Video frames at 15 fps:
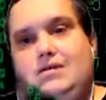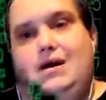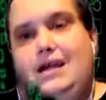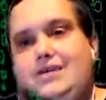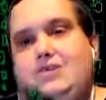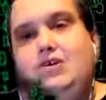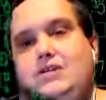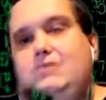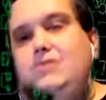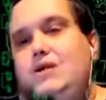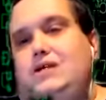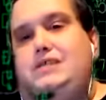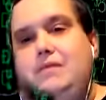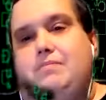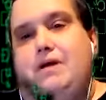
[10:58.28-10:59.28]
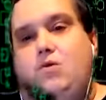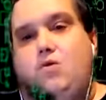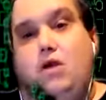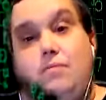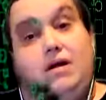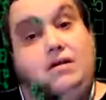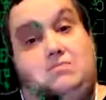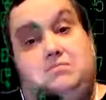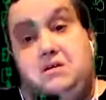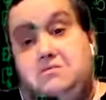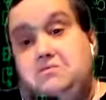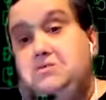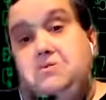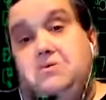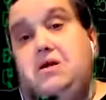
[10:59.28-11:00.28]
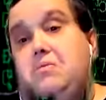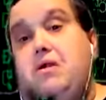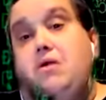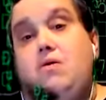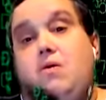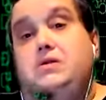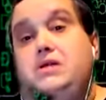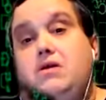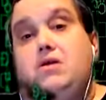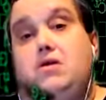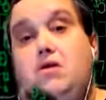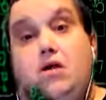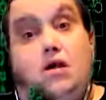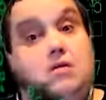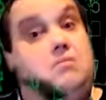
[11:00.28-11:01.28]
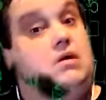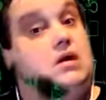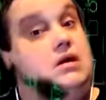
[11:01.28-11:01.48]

couldn't really take my quarterback. But you know what? I'm going to roll with Derek Carr.